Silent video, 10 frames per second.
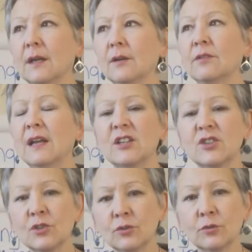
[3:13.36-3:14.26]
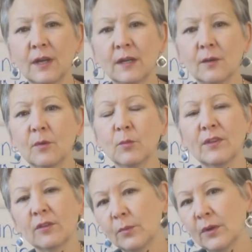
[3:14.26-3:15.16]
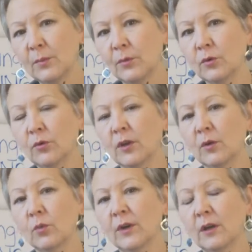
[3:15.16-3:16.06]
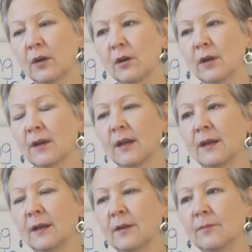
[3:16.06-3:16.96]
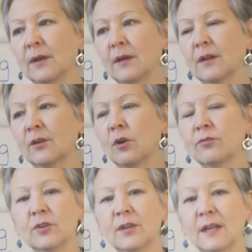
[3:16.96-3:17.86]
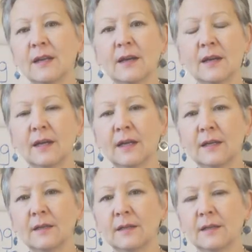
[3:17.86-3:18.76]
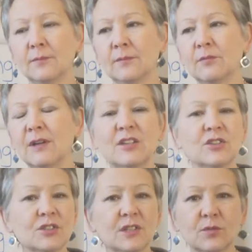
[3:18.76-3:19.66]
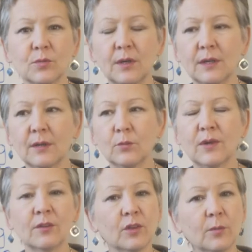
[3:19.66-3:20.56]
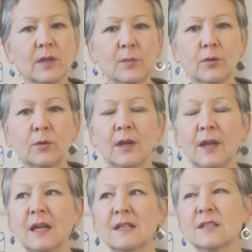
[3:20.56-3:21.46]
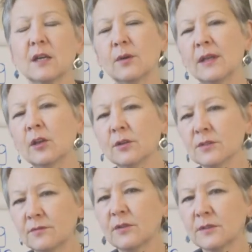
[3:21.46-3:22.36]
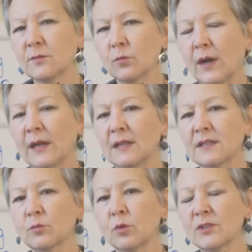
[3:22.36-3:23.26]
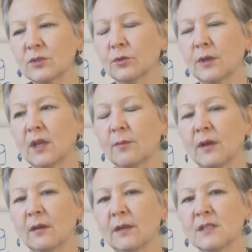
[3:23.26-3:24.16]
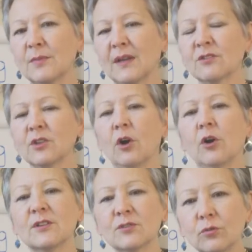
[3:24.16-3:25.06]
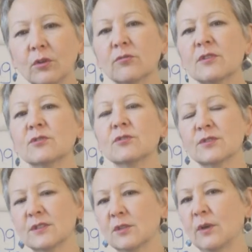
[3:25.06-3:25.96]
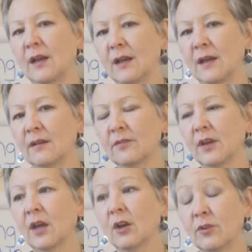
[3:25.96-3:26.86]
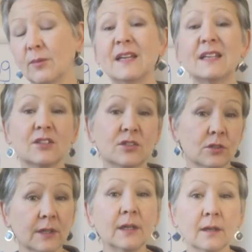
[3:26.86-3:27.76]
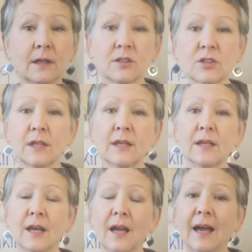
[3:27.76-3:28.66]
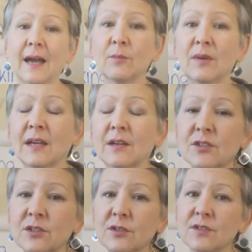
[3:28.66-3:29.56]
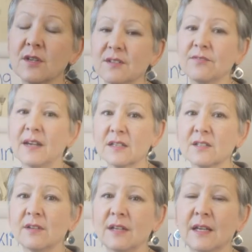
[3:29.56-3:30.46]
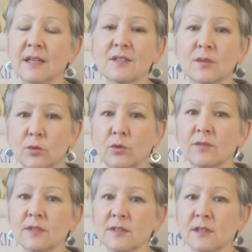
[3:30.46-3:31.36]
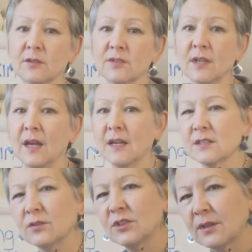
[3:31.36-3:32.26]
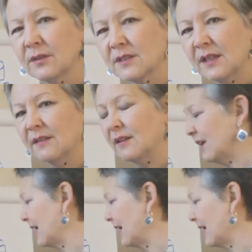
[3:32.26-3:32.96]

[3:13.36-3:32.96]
relational with other people, that we are confident in our relationships with other people. So in lots of different ways, what we're talking about is being able to harness all of the resources that we have from our history, actually, and being able to use those effectively in support of ourselves. So as you can see, that the